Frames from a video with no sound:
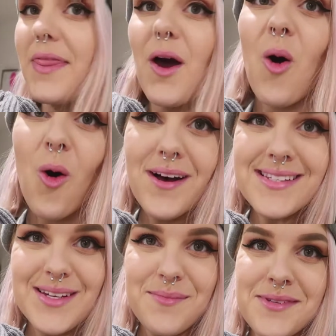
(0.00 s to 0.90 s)
But they're
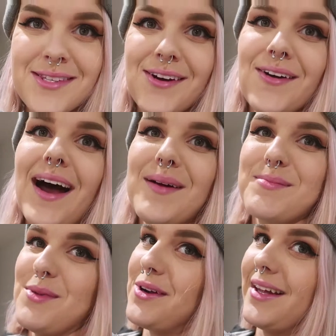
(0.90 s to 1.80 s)
awesome. So
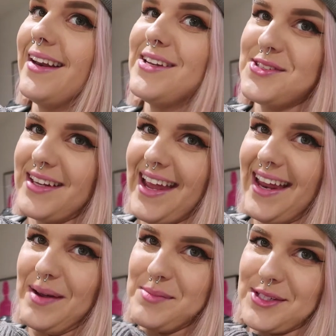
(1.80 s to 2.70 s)
Morgan, I just
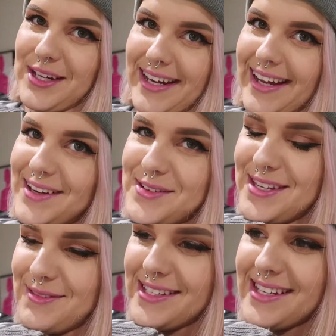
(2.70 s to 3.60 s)

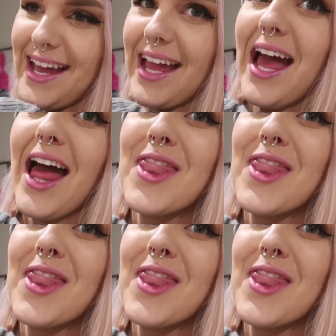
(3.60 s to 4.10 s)
have to say